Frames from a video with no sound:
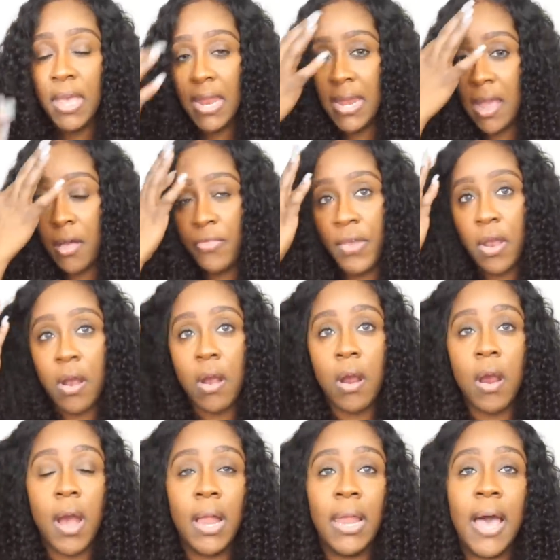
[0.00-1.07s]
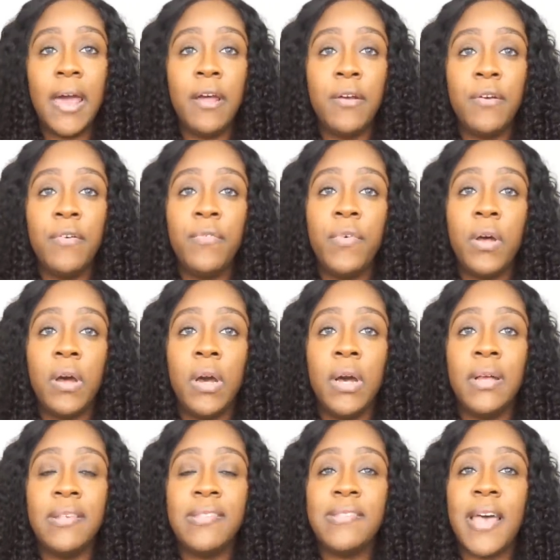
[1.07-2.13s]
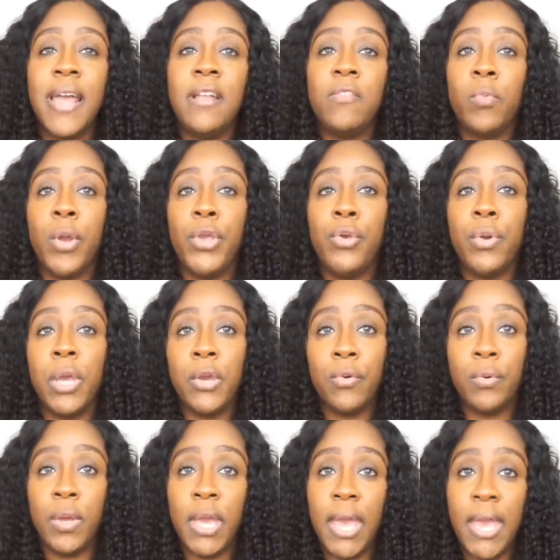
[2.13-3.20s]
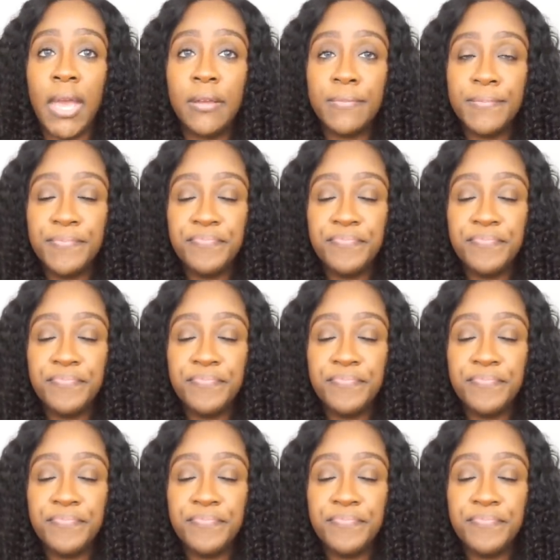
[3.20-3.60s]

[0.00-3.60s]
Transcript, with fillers: Now there are a lot of sites where you can create